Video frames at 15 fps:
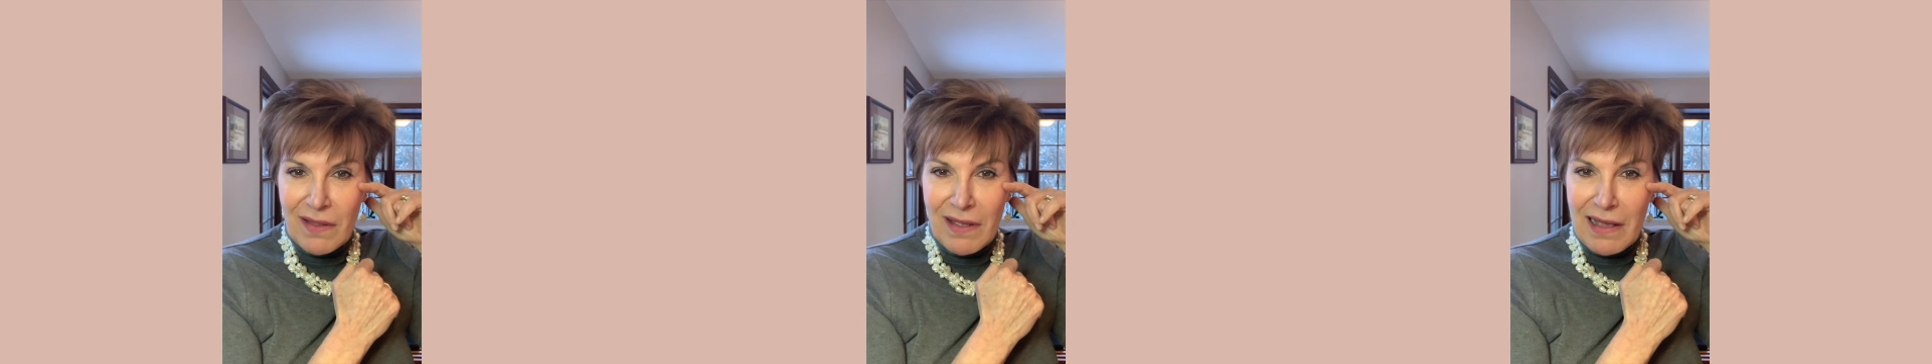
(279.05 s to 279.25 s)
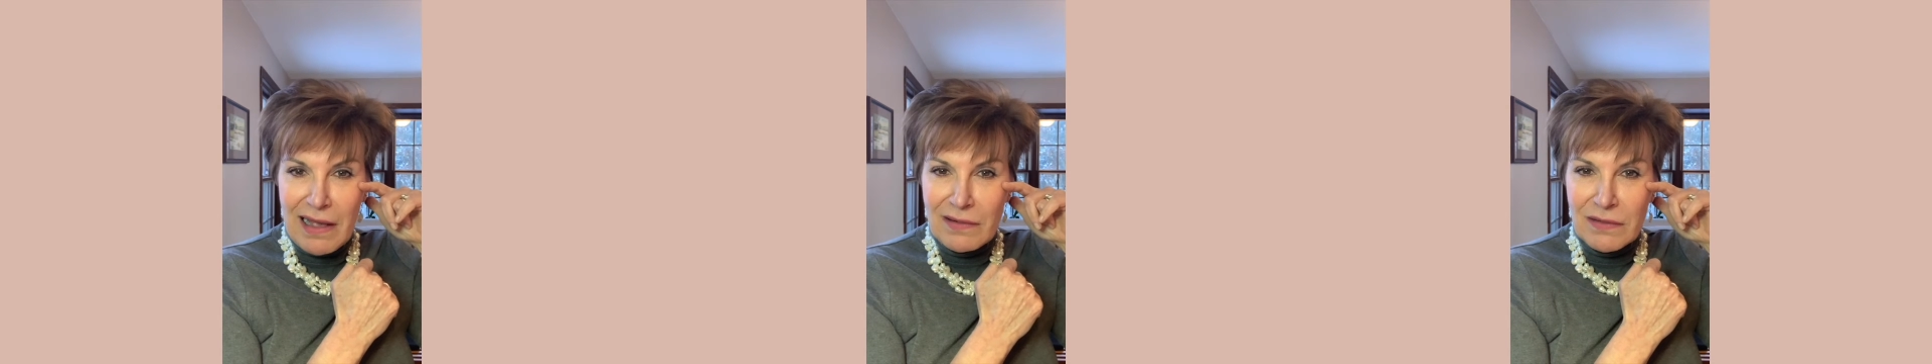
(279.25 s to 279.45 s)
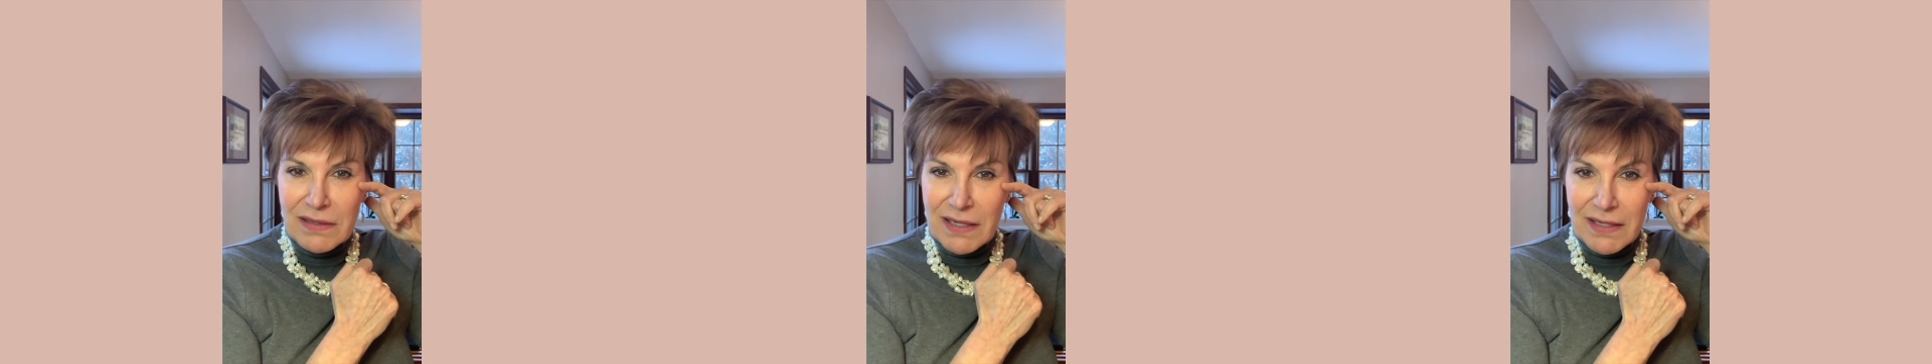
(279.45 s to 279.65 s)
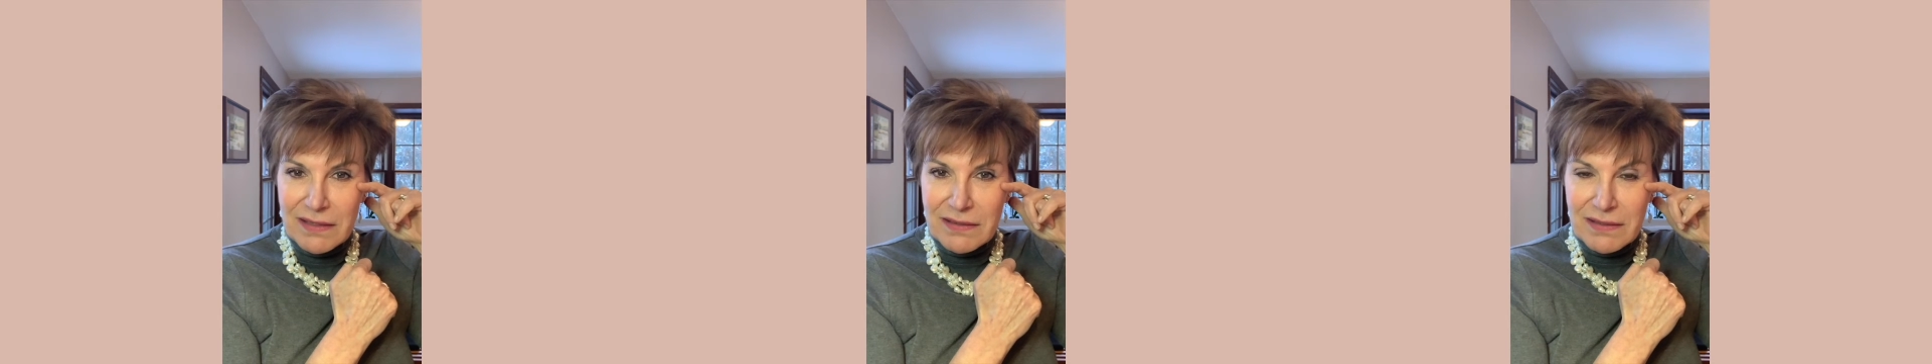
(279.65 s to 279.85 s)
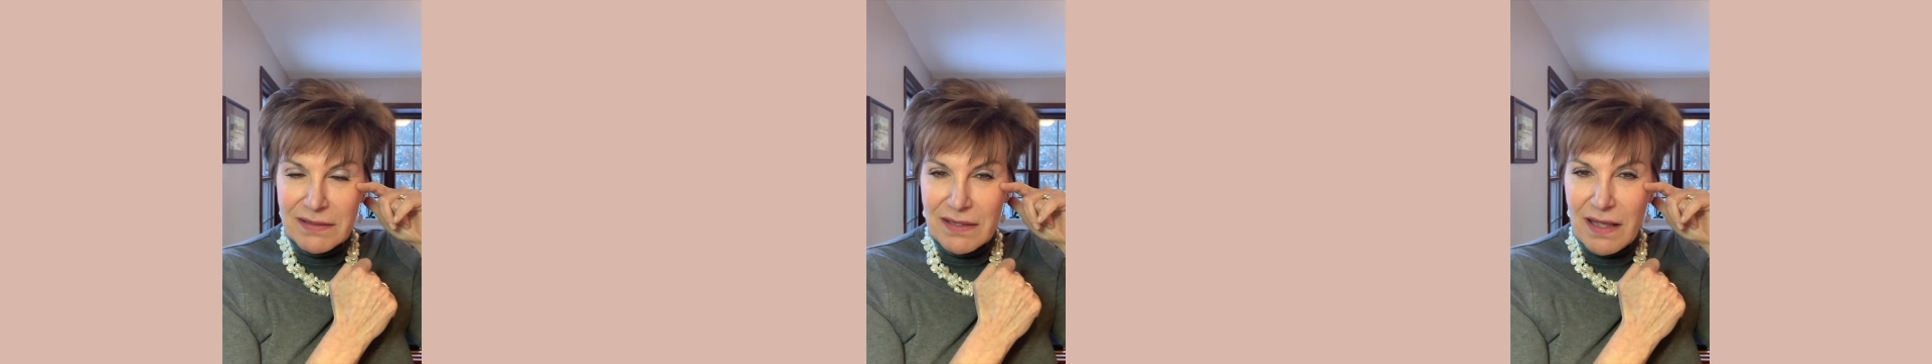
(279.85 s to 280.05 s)

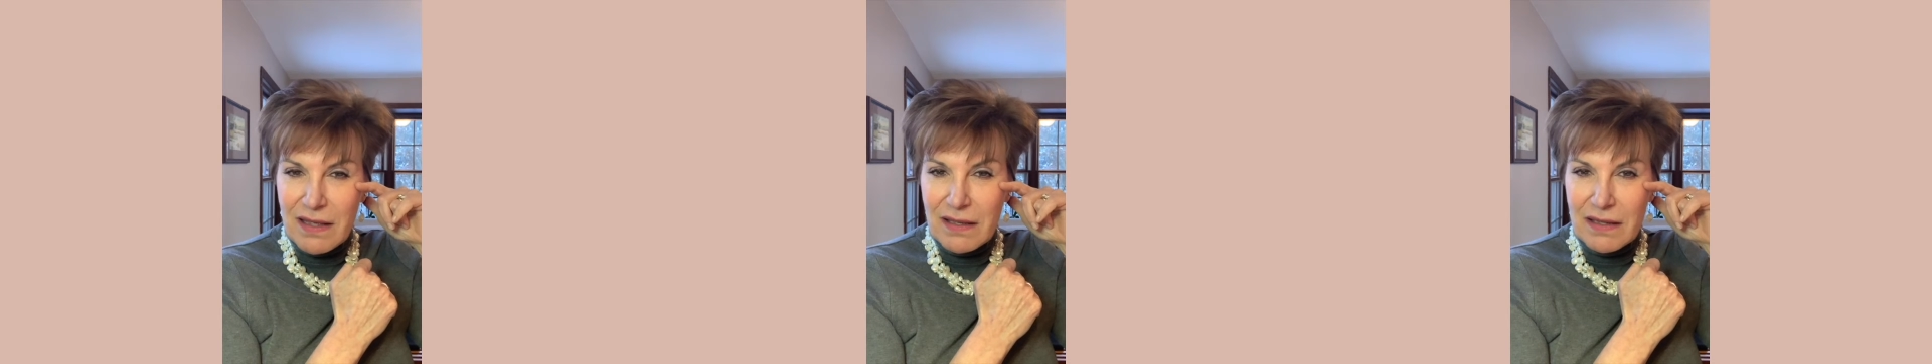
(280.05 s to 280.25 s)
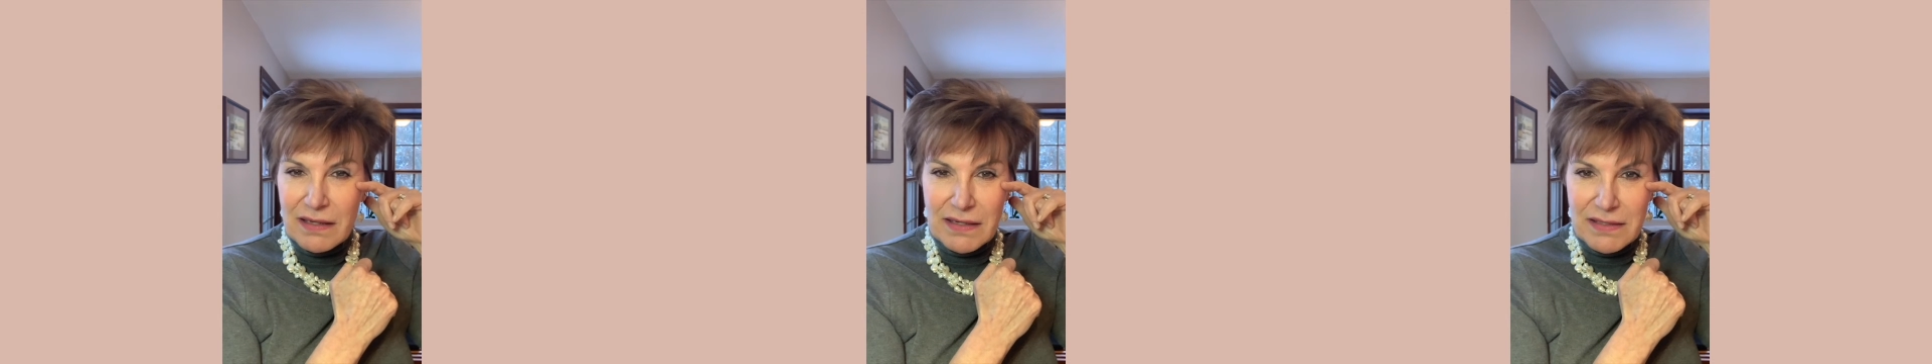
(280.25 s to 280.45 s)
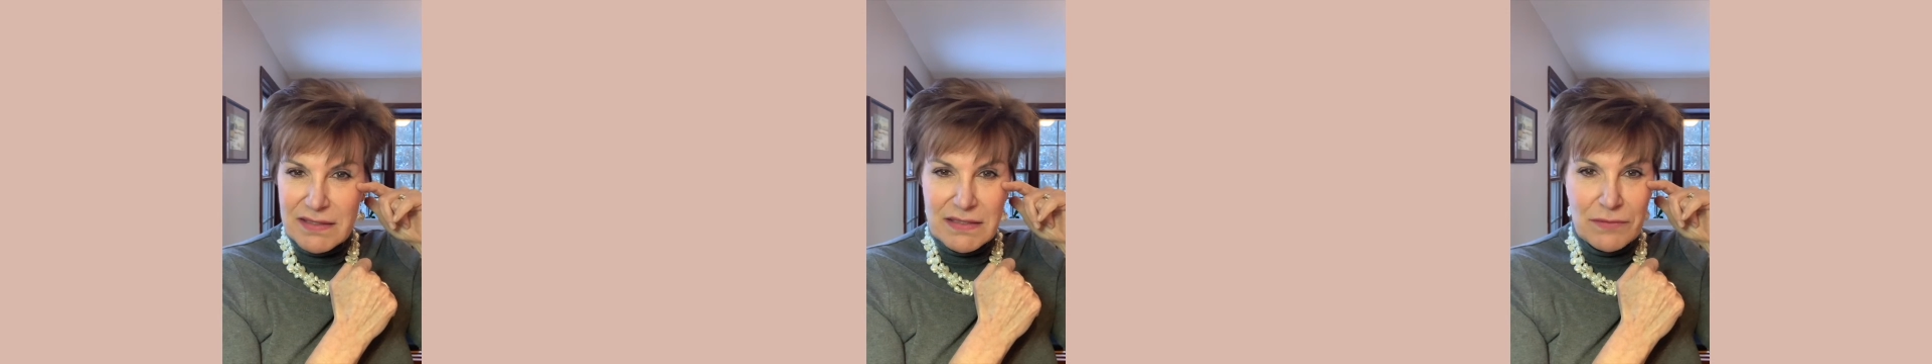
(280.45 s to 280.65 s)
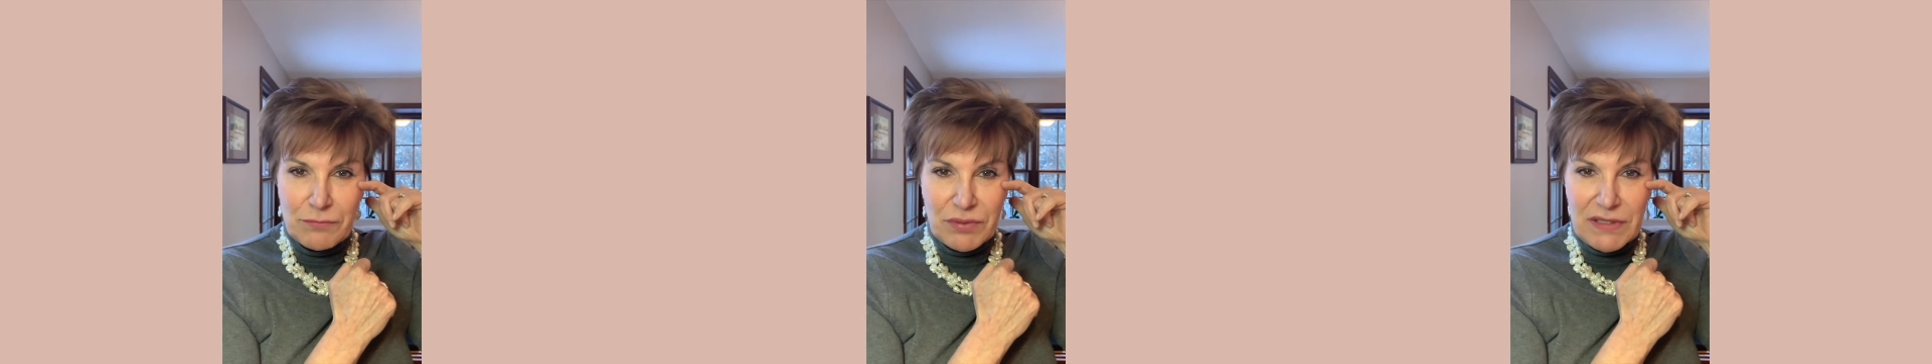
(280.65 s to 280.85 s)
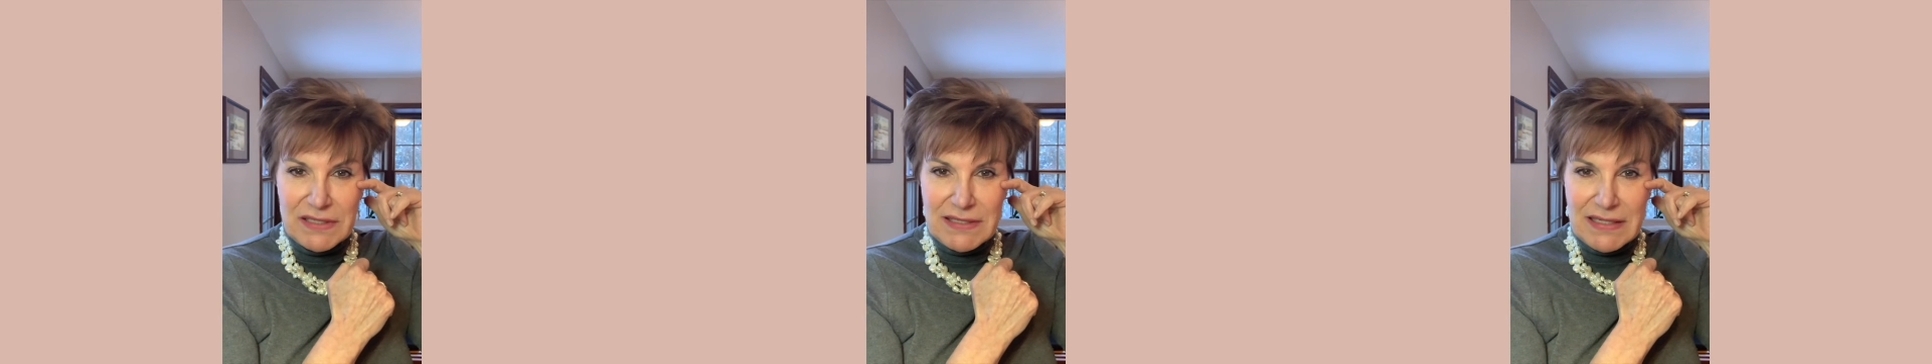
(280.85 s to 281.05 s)
elegant in its
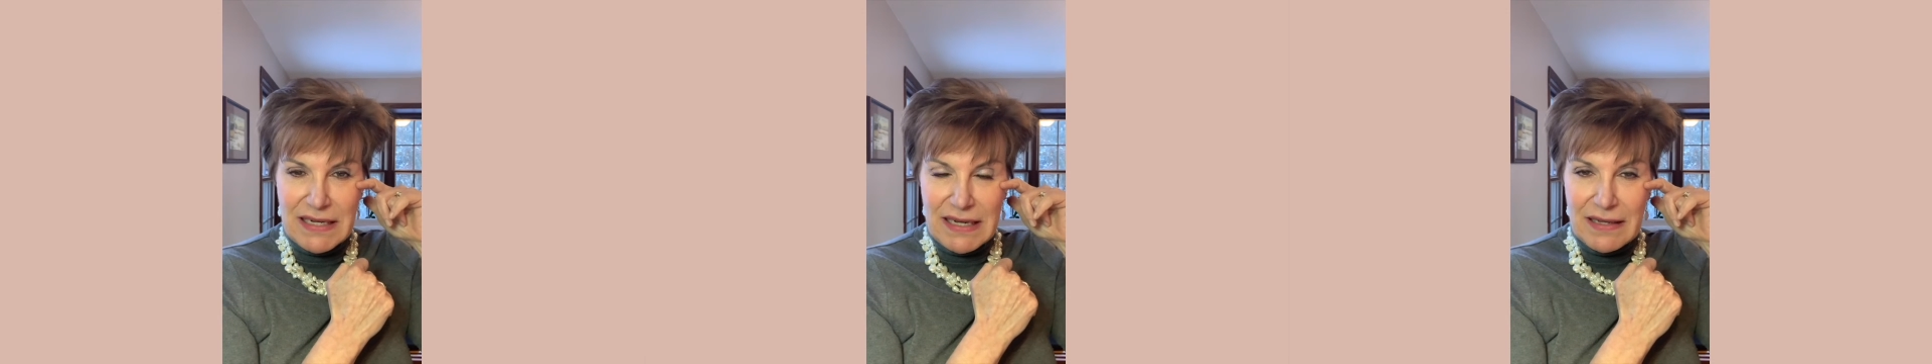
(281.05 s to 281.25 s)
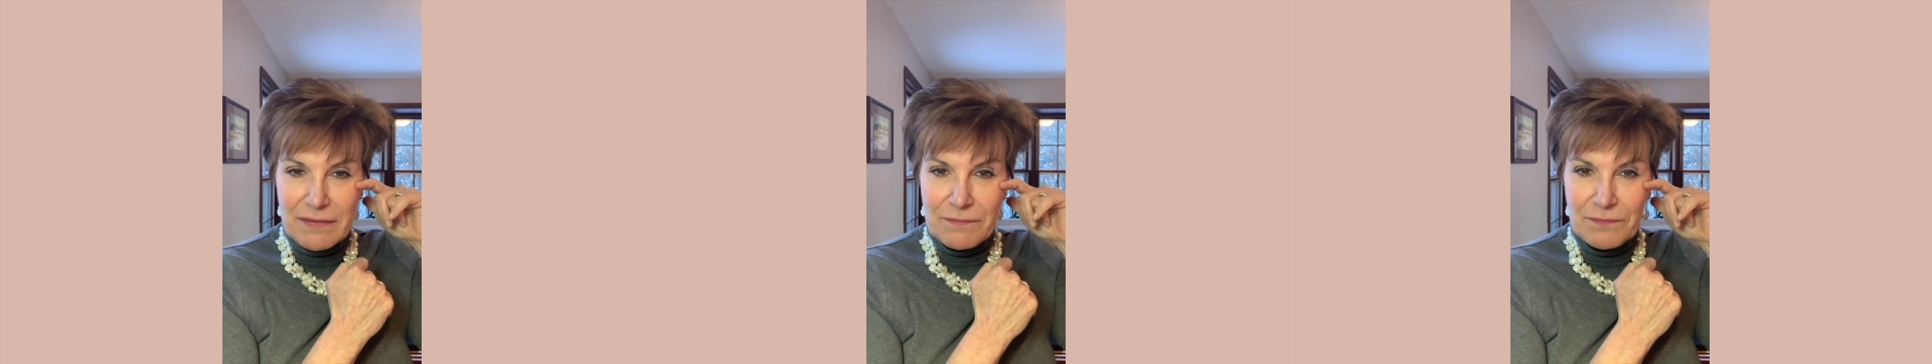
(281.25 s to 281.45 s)
simplicity.